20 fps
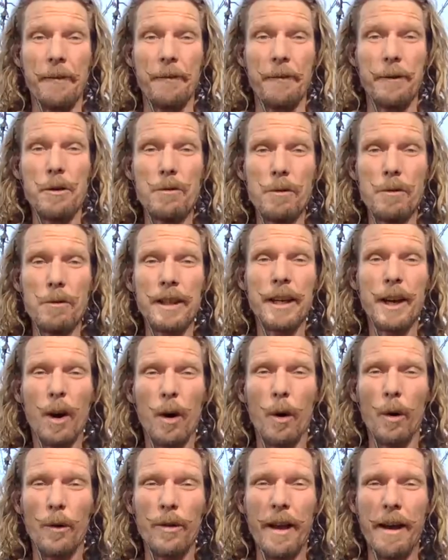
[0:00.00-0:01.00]
if you really
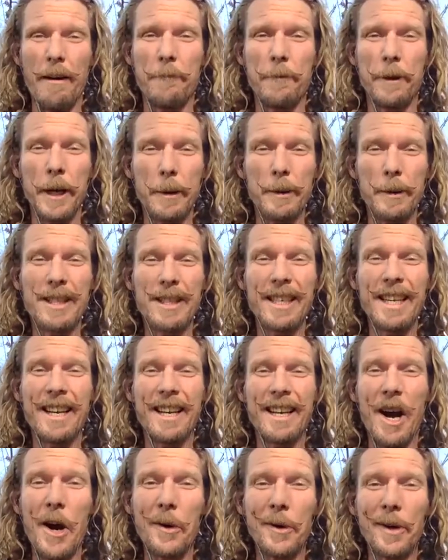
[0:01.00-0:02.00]
hold that frequency
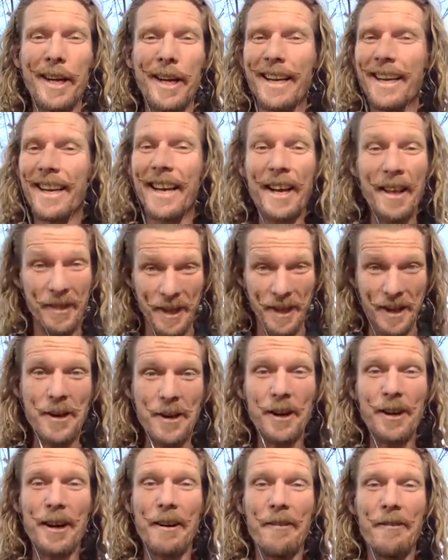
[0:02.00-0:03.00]
and own it, then
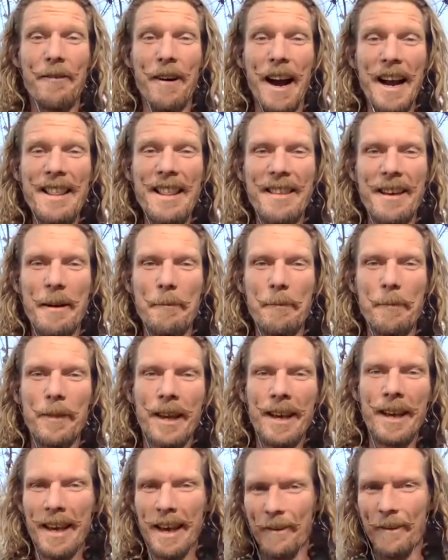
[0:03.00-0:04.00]
you're going to find them.
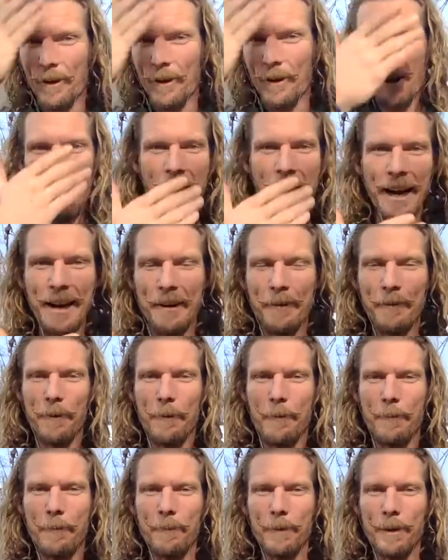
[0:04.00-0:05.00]
If you're hiding
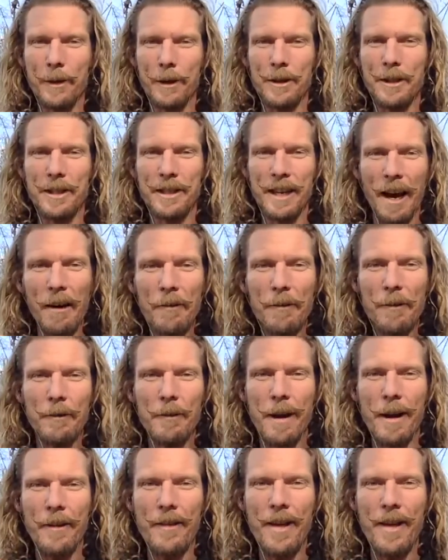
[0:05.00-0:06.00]
from yourself
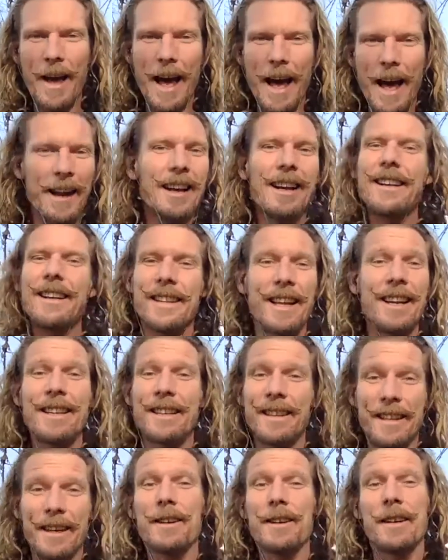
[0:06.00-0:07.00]
around that,
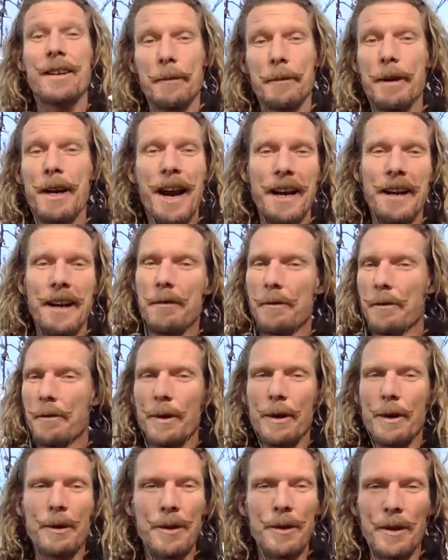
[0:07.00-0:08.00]
then they're going to be hiding from
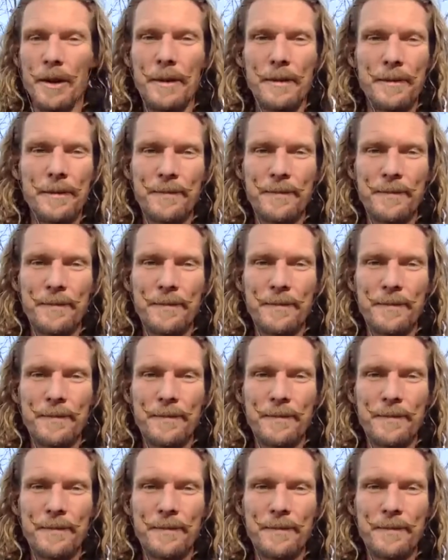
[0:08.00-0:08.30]
you too.